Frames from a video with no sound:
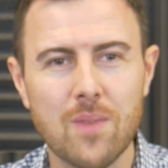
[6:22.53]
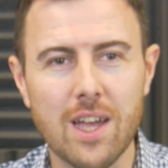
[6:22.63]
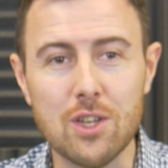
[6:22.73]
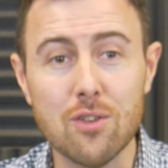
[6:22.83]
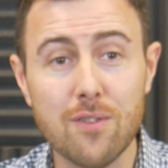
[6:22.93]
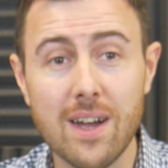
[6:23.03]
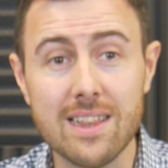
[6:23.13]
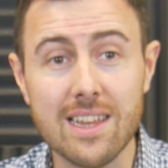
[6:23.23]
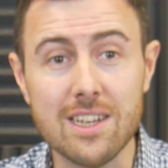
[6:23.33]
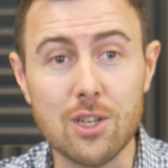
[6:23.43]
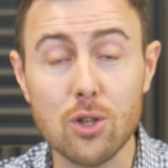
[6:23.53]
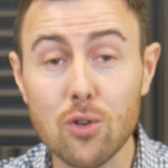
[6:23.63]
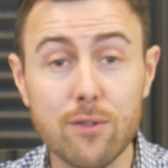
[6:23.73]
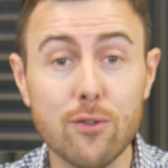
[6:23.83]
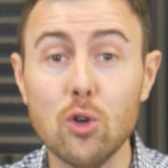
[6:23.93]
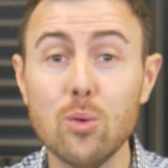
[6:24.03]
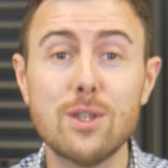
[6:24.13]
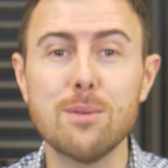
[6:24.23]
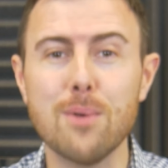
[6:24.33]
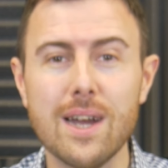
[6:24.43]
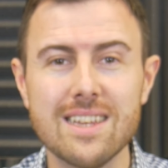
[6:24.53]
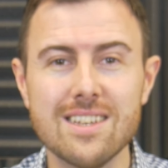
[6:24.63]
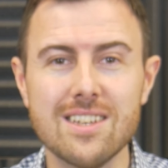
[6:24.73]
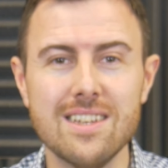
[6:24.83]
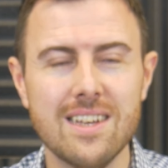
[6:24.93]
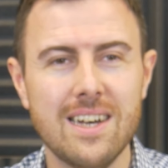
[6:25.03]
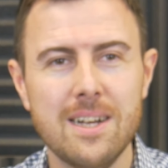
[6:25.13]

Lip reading: And you'll find that you look forward to practicing.